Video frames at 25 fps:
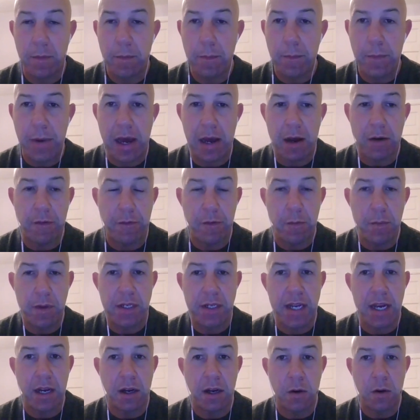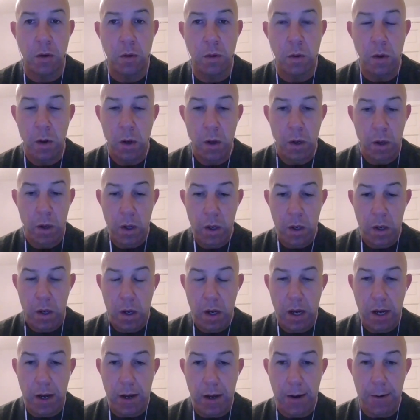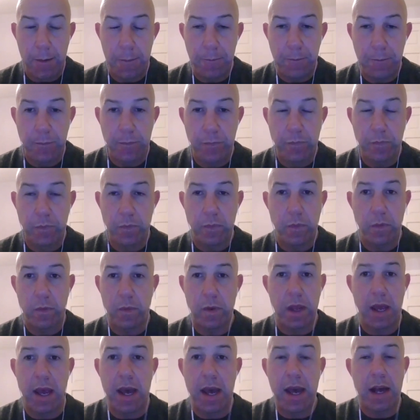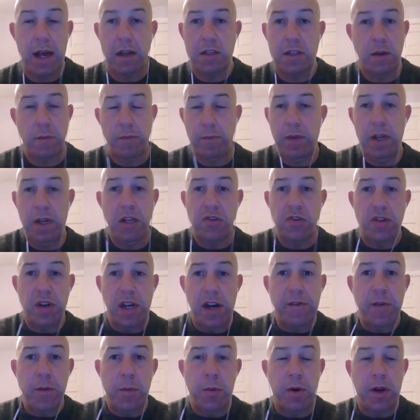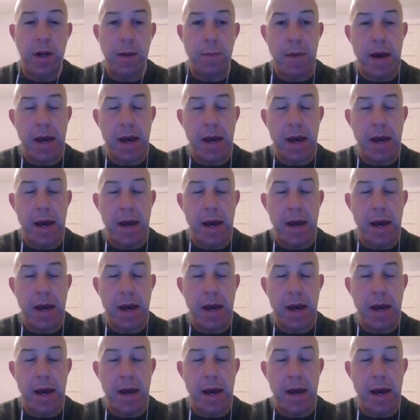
back from his ankle. So literally everybody.